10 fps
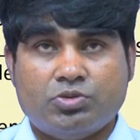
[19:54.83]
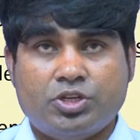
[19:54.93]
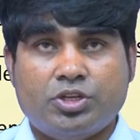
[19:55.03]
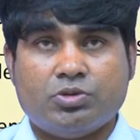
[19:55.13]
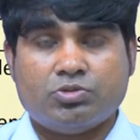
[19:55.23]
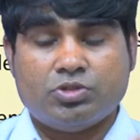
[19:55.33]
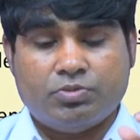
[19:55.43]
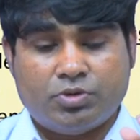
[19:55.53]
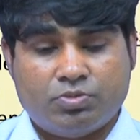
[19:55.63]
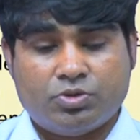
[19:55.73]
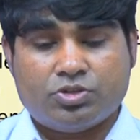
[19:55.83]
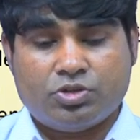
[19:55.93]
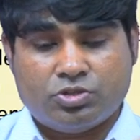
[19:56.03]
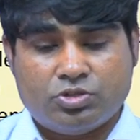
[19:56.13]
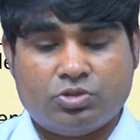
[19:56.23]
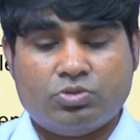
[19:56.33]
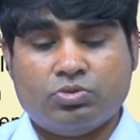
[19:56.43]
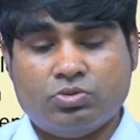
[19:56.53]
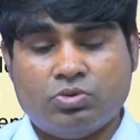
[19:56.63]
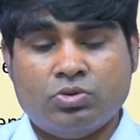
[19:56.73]
You need actually proper structure
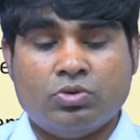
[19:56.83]
to